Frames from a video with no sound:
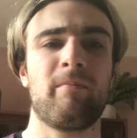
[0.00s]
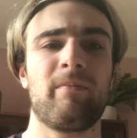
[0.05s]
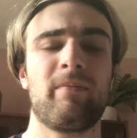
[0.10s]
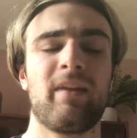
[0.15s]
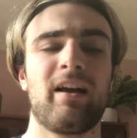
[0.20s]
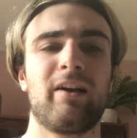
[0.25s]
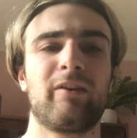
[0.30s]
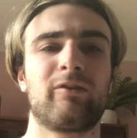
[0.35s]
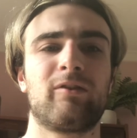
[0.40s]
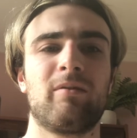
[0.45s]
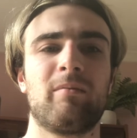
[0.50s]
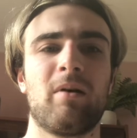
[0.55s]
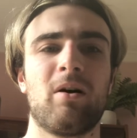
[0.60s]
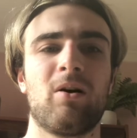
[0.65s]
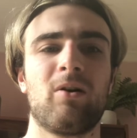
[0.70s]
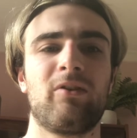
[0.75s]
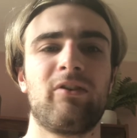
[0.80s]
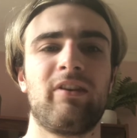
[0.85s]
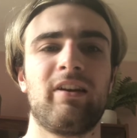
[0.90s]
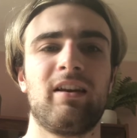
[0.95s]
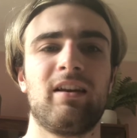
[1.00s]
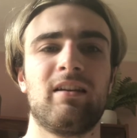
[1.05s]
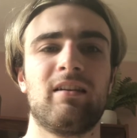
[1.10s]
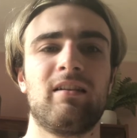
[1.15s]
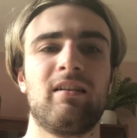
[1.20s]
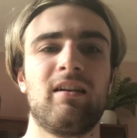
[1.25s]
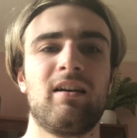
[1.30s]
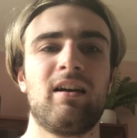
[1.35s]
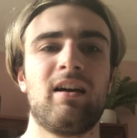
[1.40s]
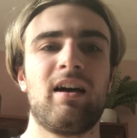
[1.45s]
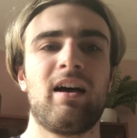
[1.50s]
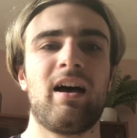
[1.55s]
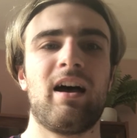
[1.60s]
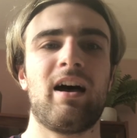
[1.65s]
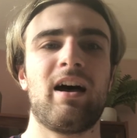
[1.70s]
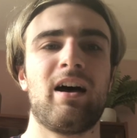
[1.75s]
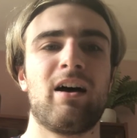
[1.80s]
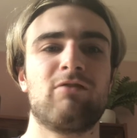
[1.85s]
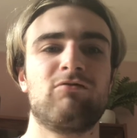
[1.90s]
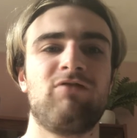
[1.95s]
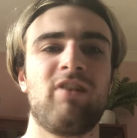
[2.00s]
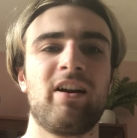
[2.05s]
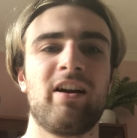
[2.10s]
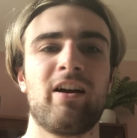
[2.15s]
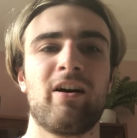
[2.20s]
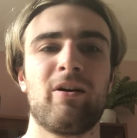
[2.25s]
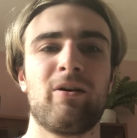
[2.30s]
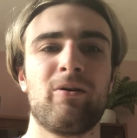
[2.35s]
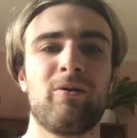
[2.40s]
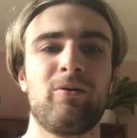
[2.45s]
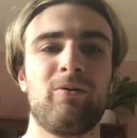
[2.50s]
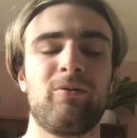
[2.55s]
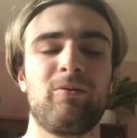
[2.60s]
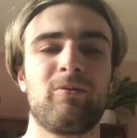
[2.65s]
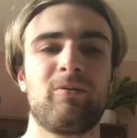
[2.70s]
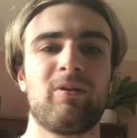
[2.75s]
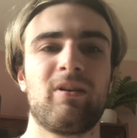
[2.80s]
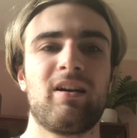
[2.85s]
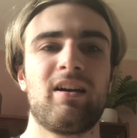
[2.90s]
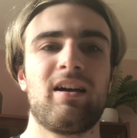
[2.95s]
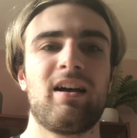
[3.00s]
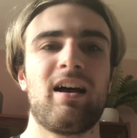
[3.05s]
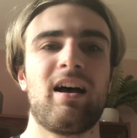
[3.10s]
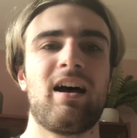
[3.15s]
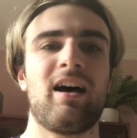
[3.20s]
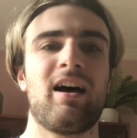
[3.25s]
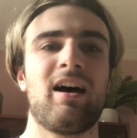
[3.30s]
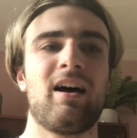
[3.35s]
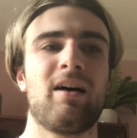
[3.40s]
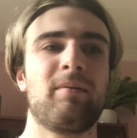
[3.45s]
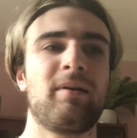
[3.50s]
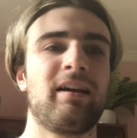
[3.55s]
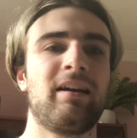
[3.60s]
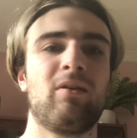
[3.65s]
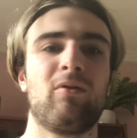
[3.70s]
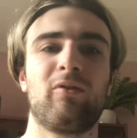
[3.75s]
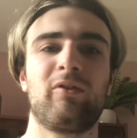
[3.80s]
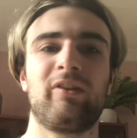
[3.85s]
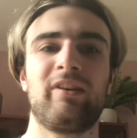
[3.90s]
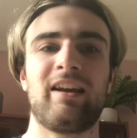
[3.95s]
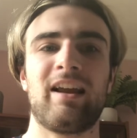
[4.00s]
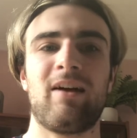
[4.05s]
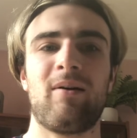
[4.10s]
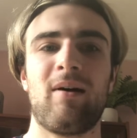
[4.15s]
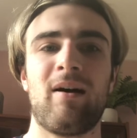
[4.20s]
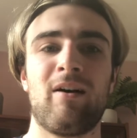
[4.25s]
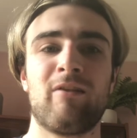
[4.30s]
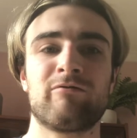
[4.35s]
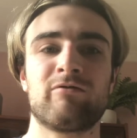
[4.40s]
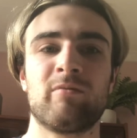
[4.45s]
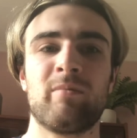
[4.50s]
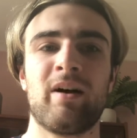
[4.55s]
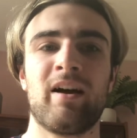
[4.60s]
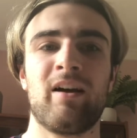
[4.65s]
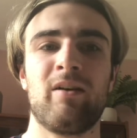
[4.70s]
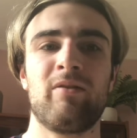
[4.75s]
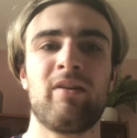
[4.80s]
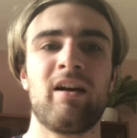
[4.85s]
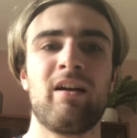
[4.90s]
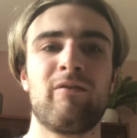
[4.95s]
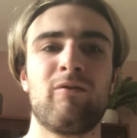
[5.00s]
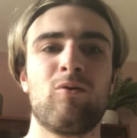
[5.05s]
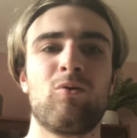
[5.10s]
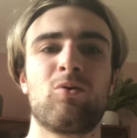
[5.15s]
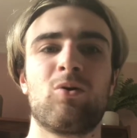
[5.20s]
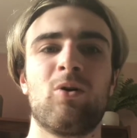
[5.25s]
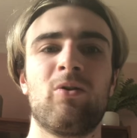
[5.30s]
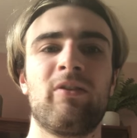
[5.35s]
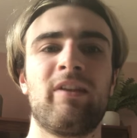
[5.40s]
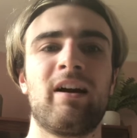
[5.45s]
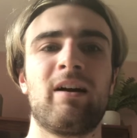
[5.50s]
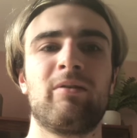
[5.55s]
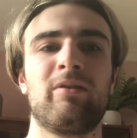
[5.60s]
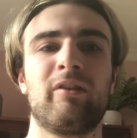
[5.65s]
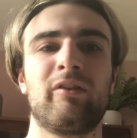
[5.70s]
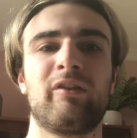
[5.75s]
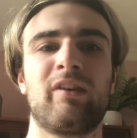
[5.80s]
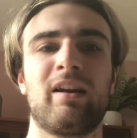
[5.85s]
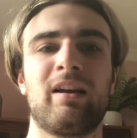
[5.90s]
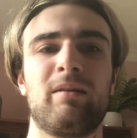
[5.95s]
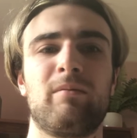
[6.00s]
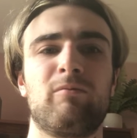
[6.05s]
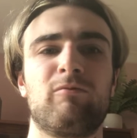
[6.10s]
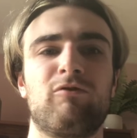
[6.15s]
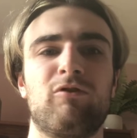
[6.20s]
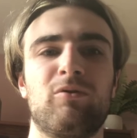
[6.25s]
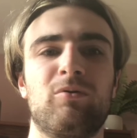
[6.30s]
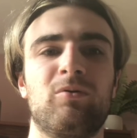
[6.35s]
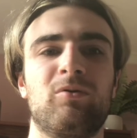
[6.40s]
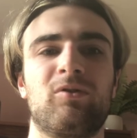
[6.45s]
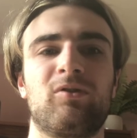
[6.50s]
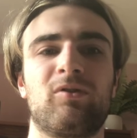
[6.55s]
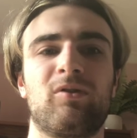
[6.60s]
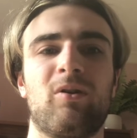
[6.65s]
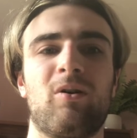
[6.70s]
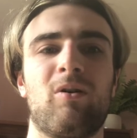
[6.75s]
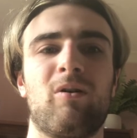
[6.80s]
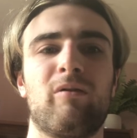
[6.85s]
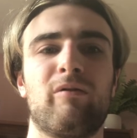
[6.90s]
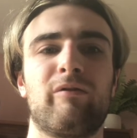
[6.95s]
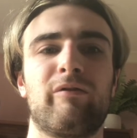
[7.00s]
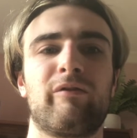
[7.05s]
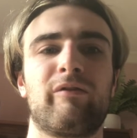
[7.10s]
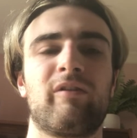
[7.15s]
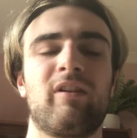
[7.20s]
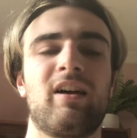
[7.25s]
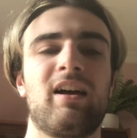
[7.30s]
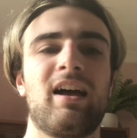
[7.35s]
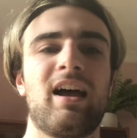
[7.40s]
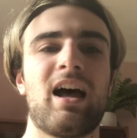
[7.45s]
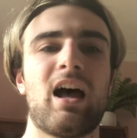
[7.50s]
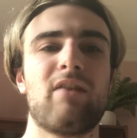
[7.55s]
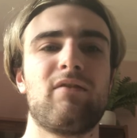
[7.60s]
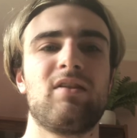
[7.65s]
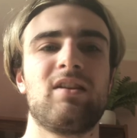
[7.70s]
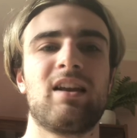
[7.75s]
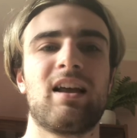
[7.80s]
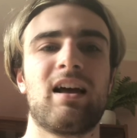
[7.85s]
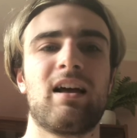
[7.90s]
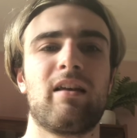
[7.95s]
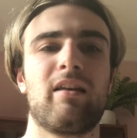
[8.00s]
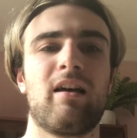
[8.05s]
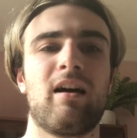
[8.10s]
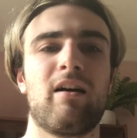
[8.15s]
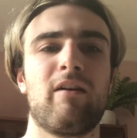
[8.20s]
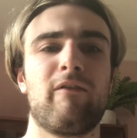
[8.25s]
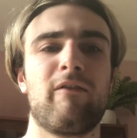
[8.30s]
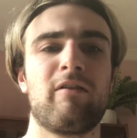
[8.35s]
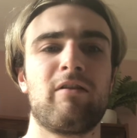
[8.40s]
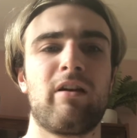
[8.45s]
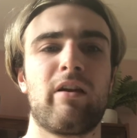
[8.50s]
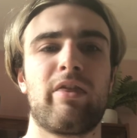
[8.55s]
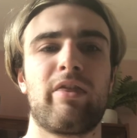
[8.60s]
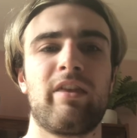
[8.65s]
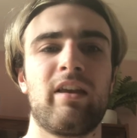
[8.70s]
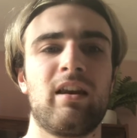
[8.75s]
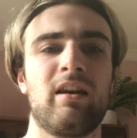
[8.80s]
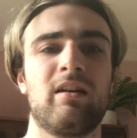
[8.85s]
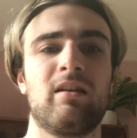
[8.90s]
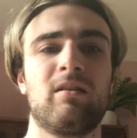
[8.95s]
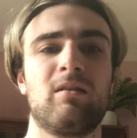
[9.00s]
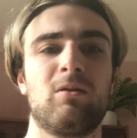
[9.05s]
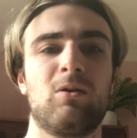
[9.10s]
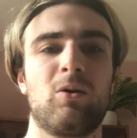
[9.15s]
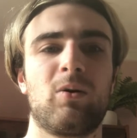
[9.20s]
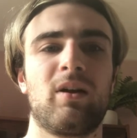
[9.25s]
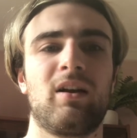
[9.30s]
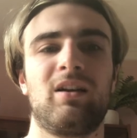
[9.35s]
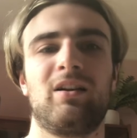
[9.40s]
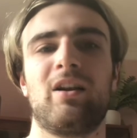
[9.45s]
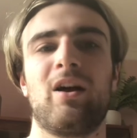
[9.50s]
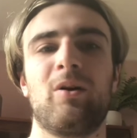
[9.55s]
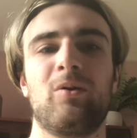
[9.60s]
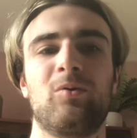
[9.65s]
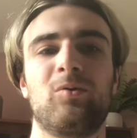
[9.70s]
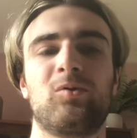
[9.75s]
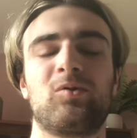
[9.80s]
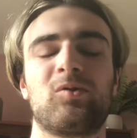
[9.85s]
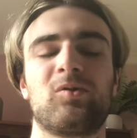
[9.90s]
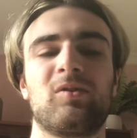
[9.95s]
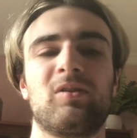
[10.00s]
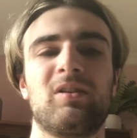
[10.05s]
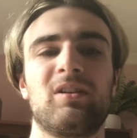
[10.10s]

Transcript: Aston Martin, Renault, and obviously now Alfa Romeo, they've all gone down the same route of having that very thin looking nose.